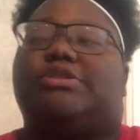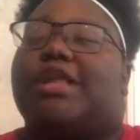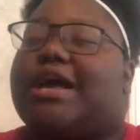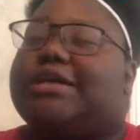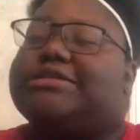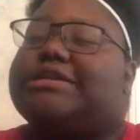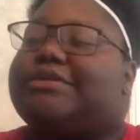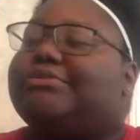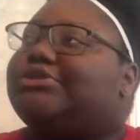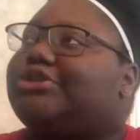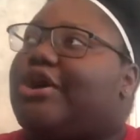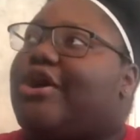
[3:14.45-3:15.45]
Like I said, I'm
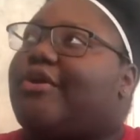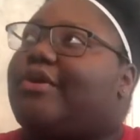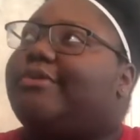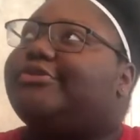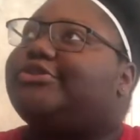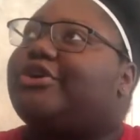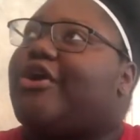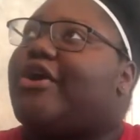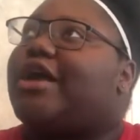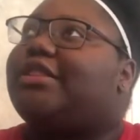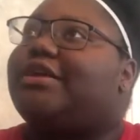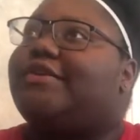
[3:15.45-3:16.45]
sorry. I'm
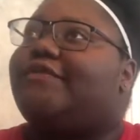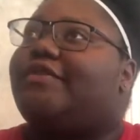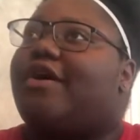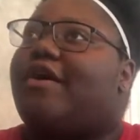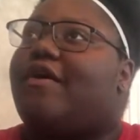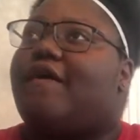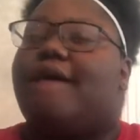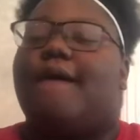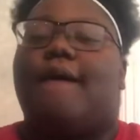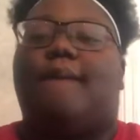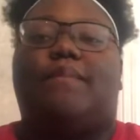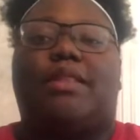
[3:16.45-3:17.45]
sorry I left y'all.
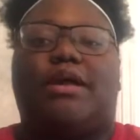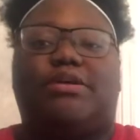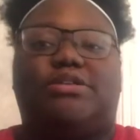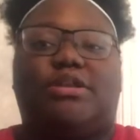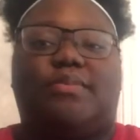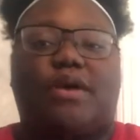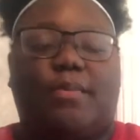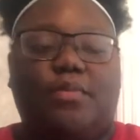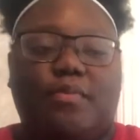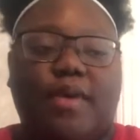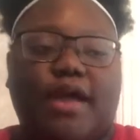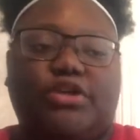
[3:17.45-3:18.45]
But like I said, I'm
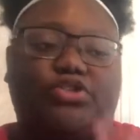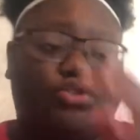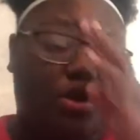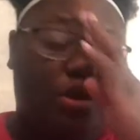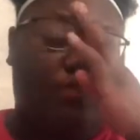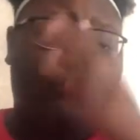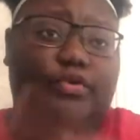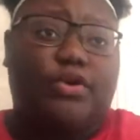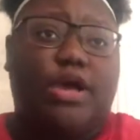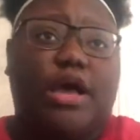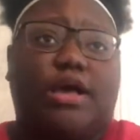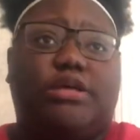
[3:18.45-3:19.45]
coming back strong for you
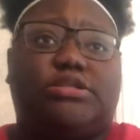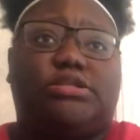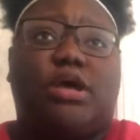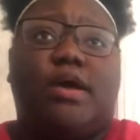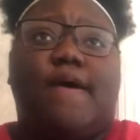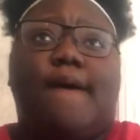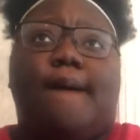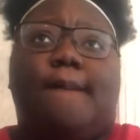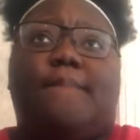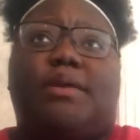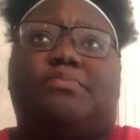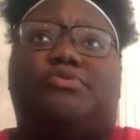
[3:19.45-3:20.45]
guys.
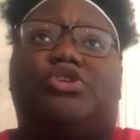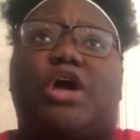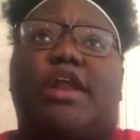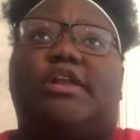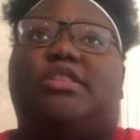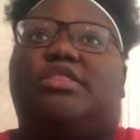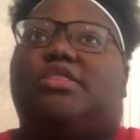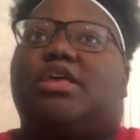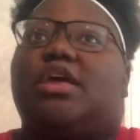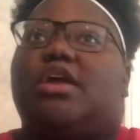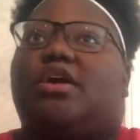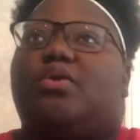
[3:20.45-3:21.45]
But I'm trying to
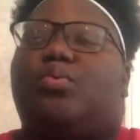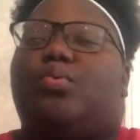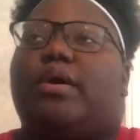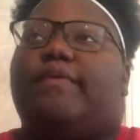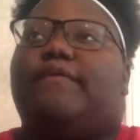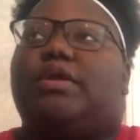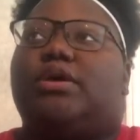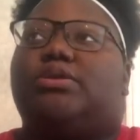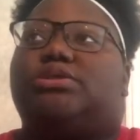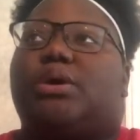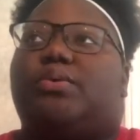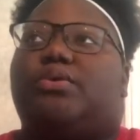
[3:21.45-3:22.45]
think what
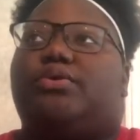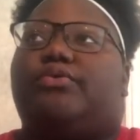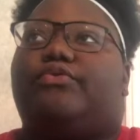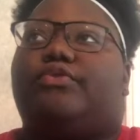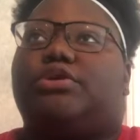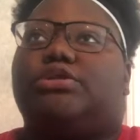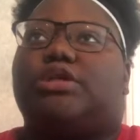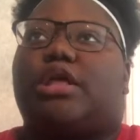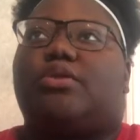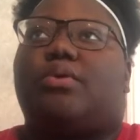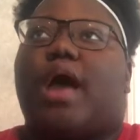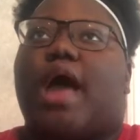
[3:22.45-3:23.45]
videos I want to do first. Cause
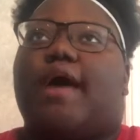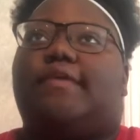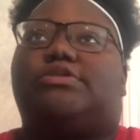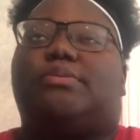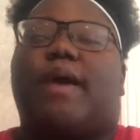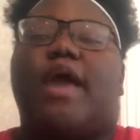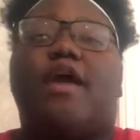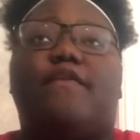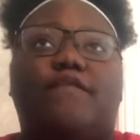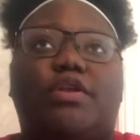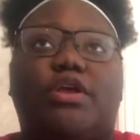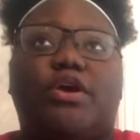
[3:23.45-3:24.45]
I know I have some hair
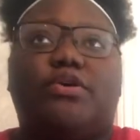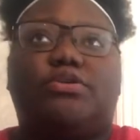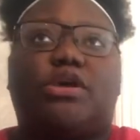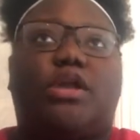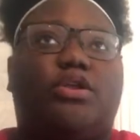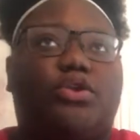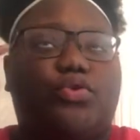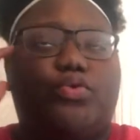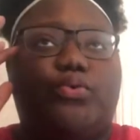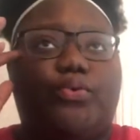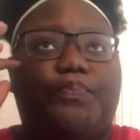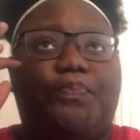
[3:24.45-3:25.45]
videos I got to
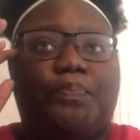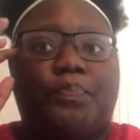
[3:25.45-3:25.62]
do.